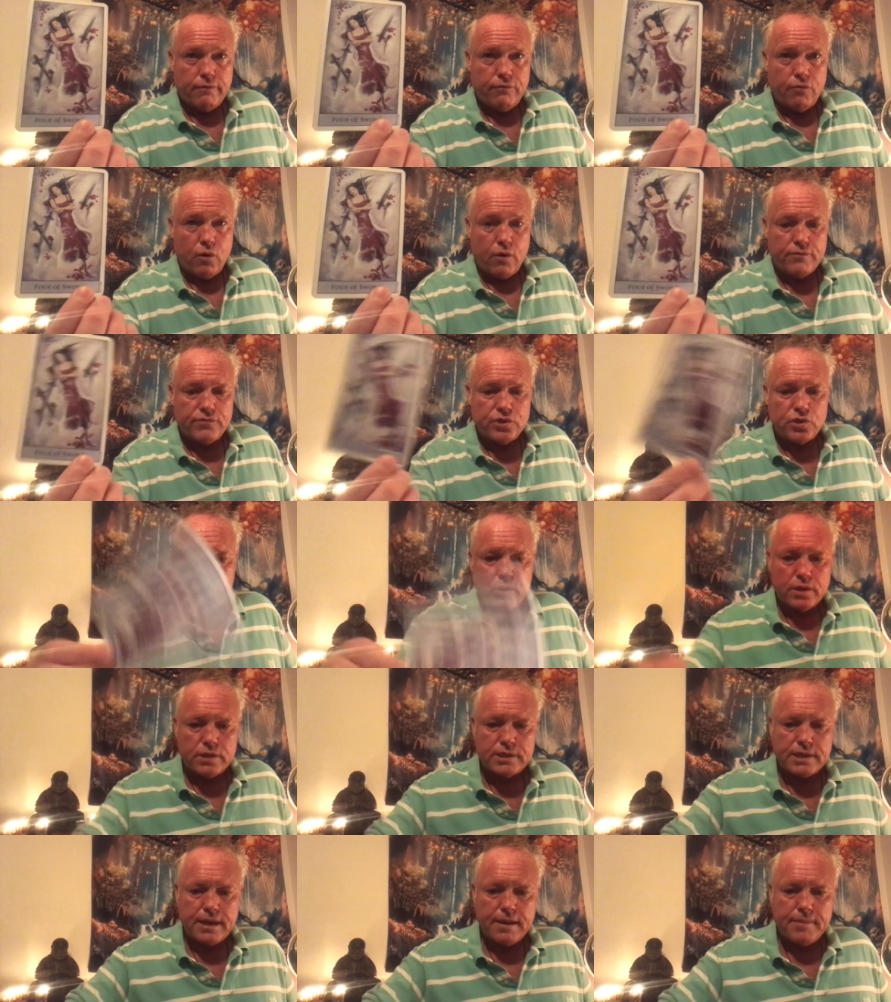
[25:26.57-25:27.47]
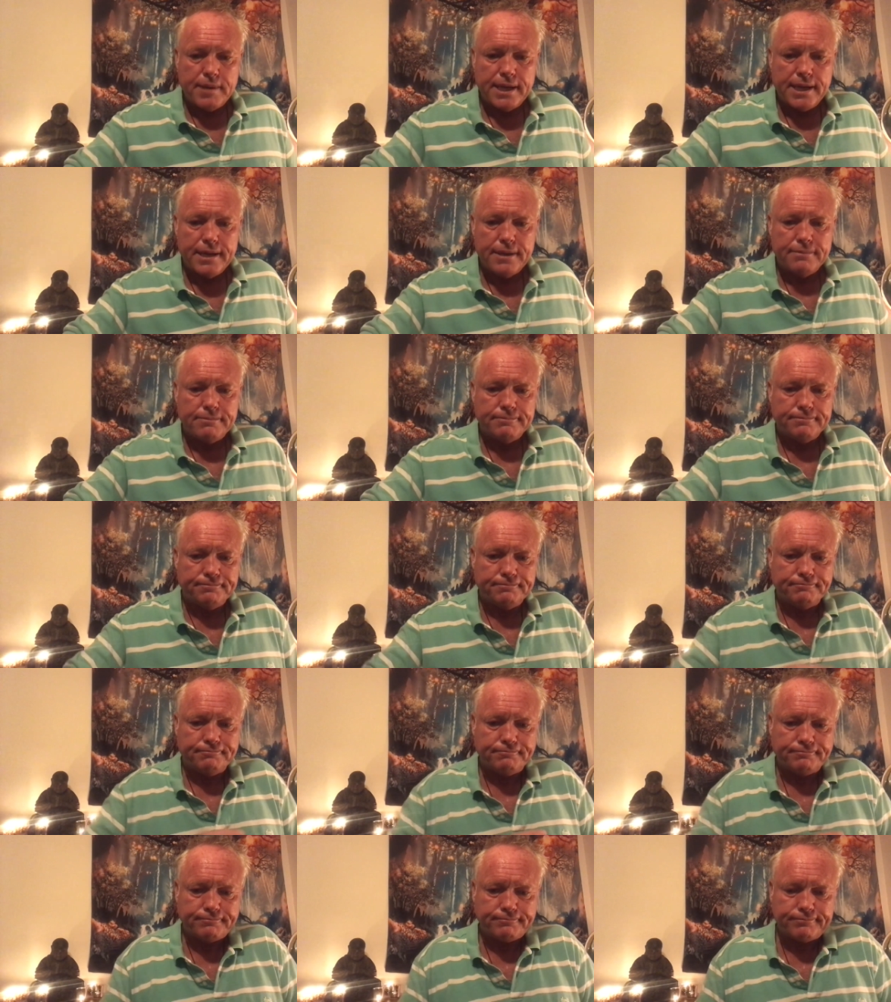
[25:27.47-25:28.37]
Four of Swords coming
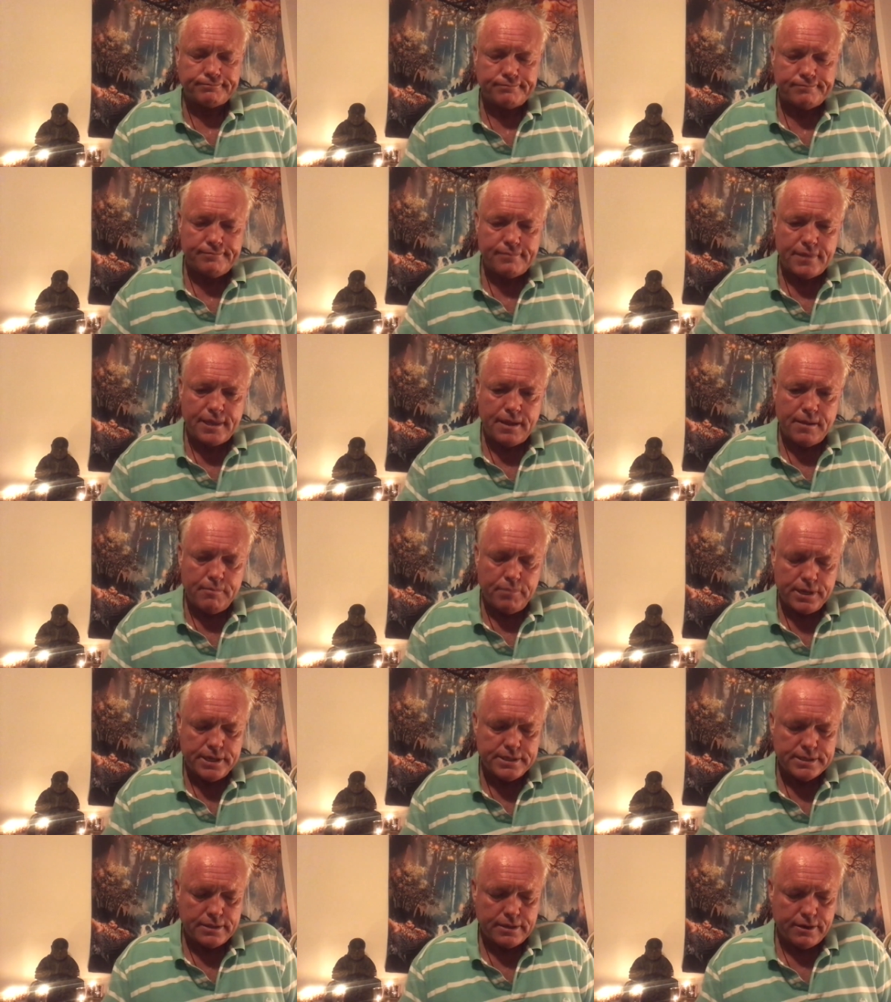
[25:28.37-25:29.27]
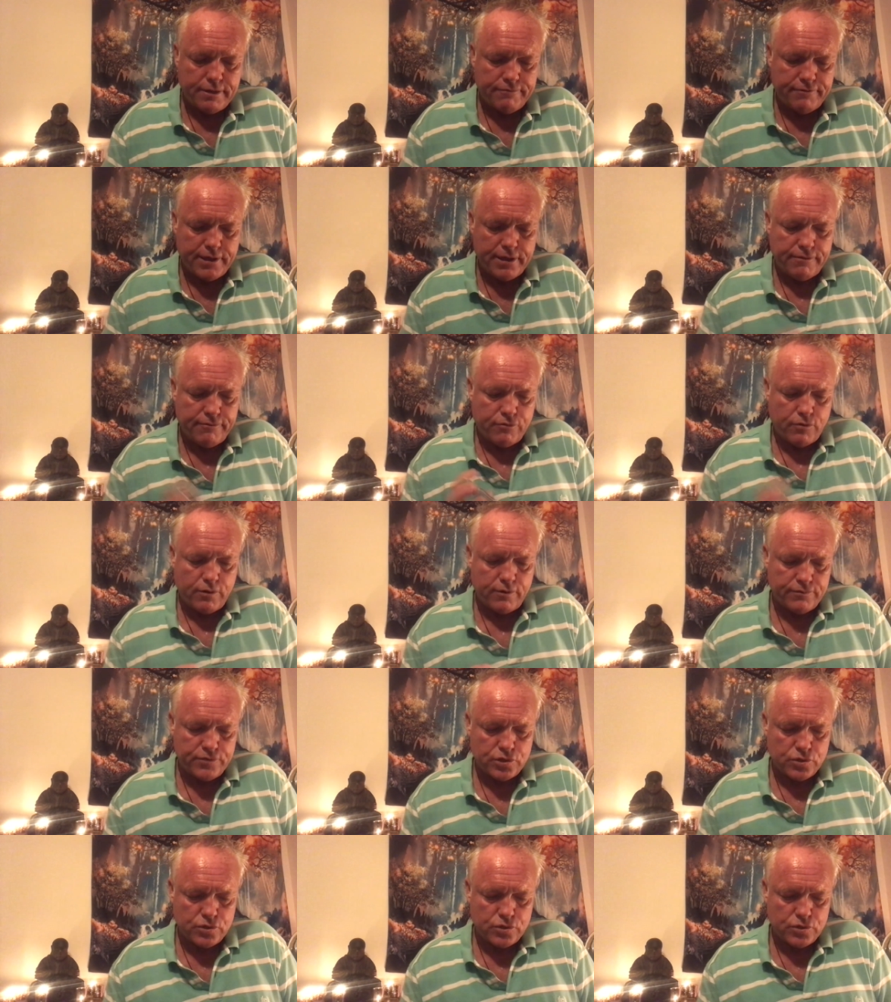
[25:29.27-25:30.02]
in. Please clarify the Four of